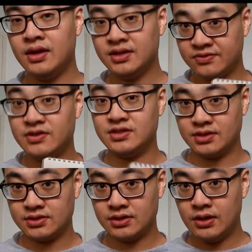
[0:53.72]
It's
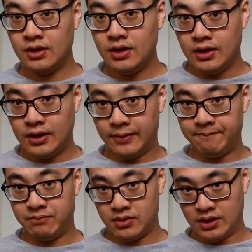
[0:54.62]
physics.
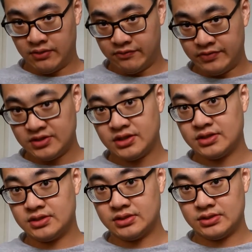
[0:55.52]
Now,
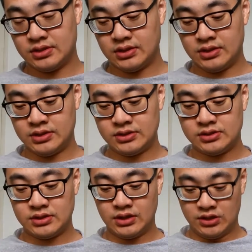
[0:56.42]
physics
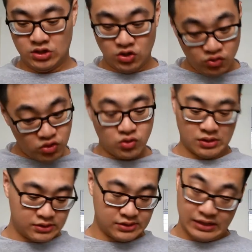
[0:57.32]
is a huge
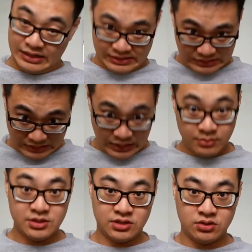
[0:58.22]
course and it has a lot
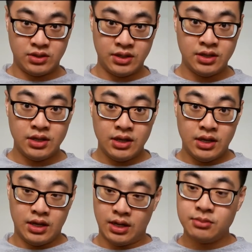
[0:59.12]
of material in it.
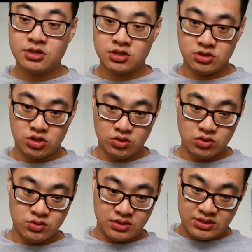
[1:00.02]
And I'm going to go show
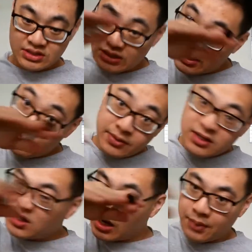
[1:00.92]
you the
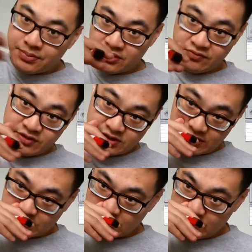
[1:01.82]
tippity top of the
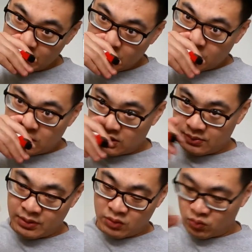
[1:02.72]
physics
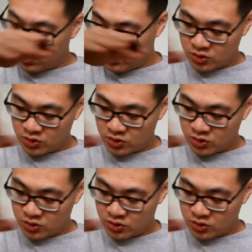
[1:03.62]
and what